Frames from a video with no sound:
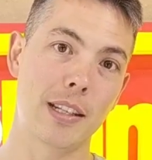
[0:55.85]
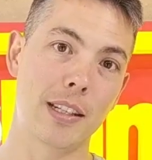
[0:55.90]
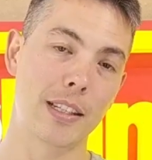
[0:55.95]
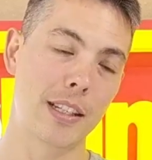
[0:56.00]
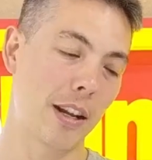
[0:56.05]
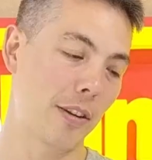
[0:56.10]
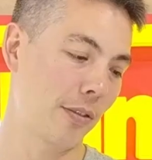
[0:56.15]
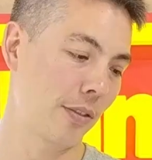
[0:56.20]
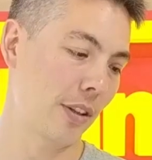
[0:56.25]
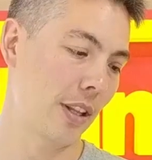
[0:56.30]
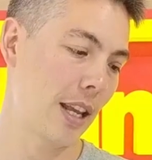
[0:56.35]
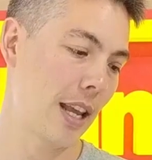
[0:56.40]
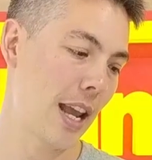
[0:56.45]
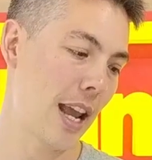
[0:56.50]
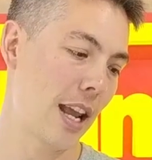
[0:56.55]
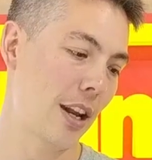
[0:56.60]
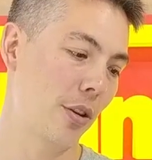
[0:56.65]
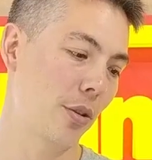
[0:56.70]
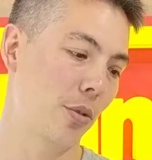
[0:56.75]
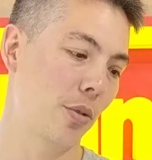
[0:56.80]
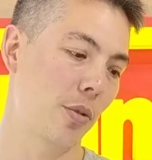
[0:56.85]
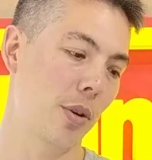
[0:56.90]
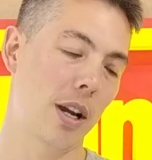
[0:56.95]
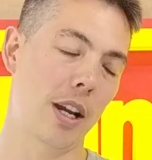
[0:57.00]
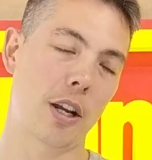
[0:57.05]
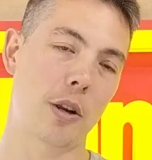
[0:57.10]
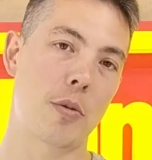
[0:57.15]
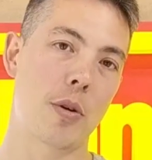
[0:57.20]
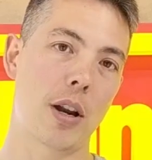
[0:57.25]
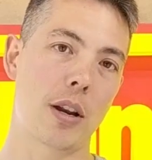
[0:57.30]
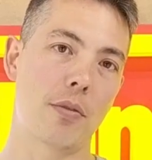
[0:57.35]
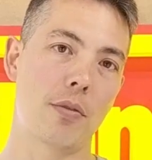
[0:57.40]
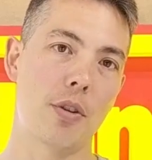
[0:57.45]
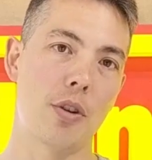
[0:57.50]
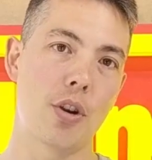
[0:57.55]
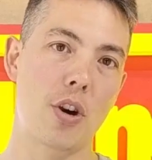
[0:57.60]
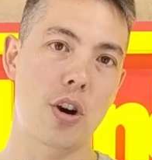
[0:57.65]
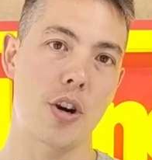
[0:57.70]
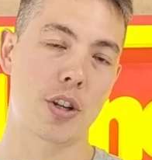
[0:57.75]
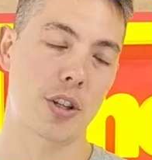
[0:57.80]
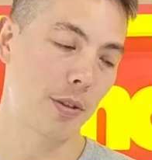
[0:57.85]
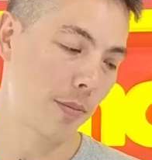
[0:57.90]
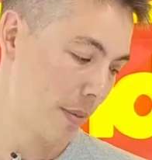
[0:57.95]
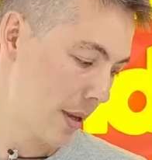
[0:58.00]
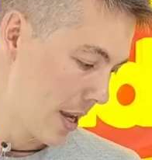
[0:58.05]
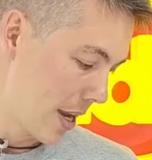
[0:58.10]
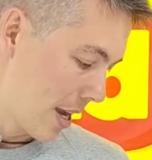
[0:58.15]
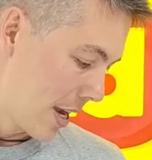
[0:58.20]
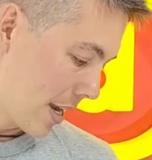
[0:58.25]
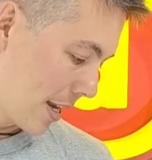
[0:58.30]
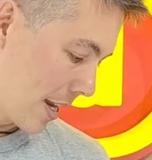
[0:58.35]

can definitely handle quite a few knocks.